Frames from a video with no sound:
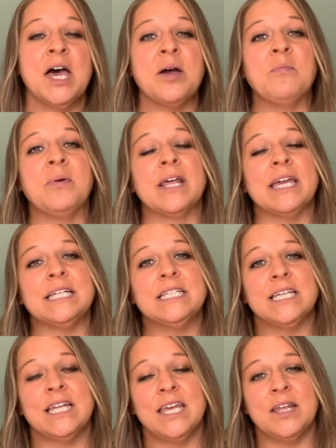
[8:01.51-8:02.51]
but I
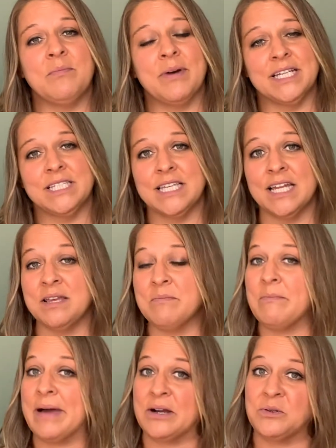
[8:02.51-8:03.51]
did it by setting
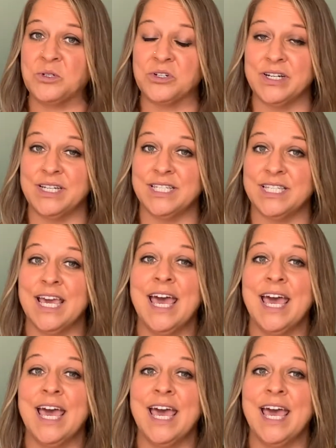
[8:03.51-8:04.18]
boundaries